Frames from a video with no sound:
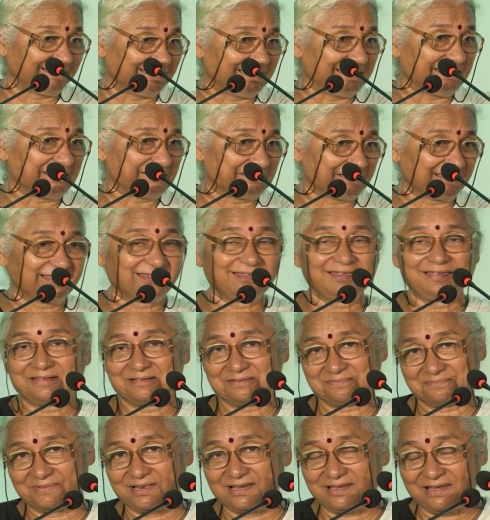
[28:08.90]
reading
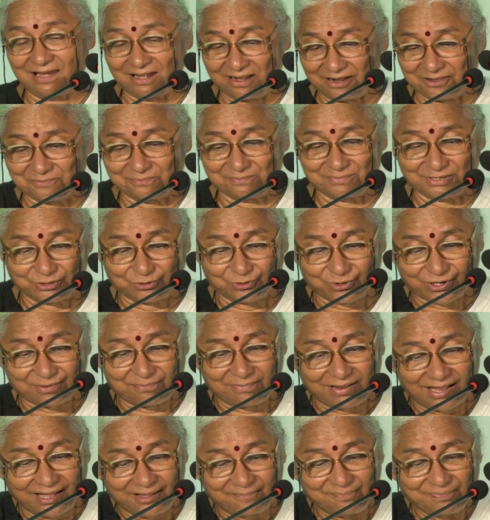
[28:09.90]
Malayalam
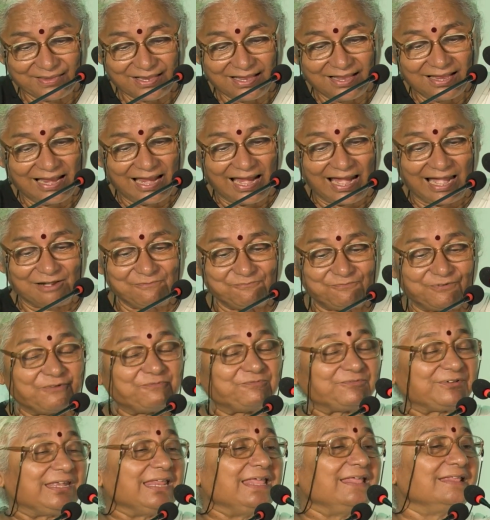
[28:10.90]
Manorama, and
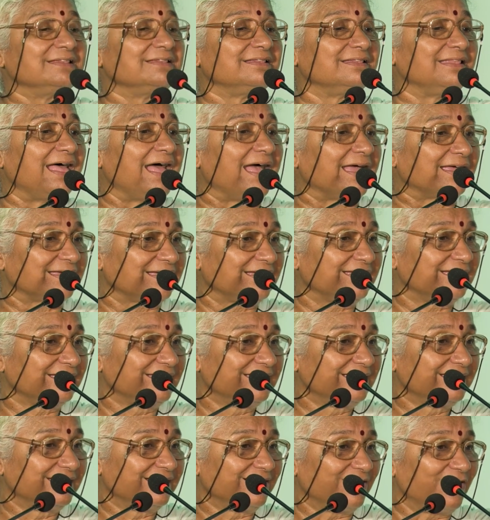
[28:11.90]
15 lakh
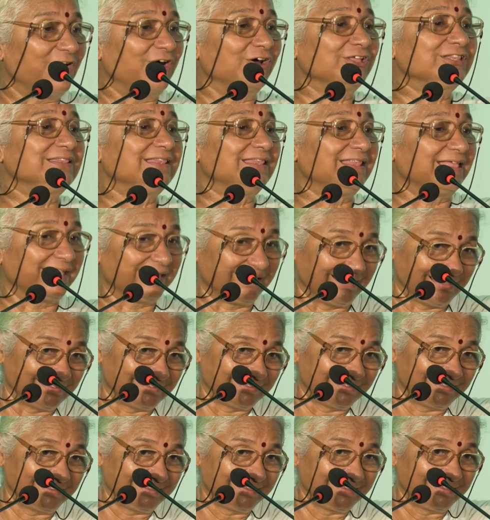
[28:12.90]

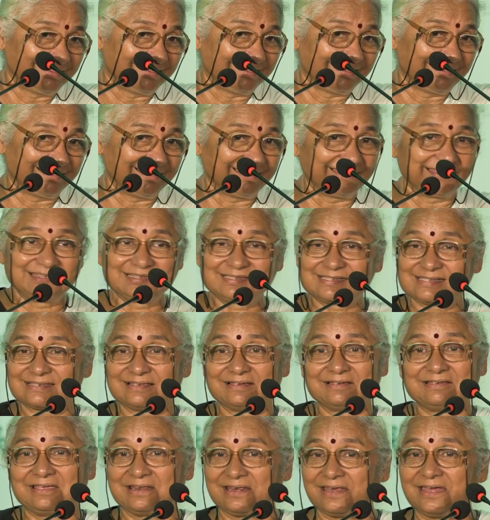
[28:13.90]
online is
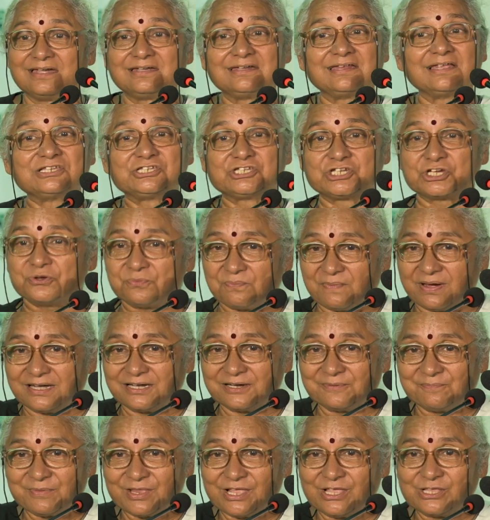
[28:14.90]
a great
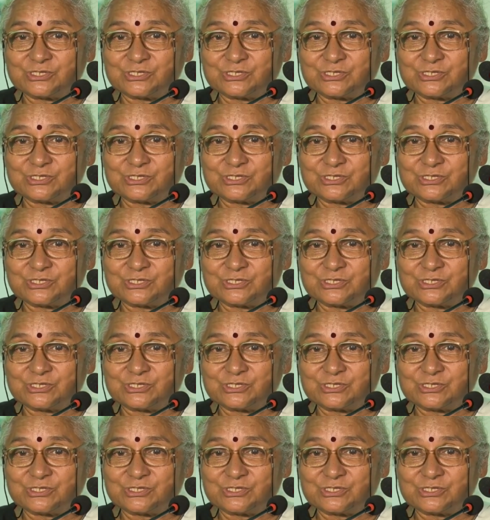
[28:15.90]
achievement.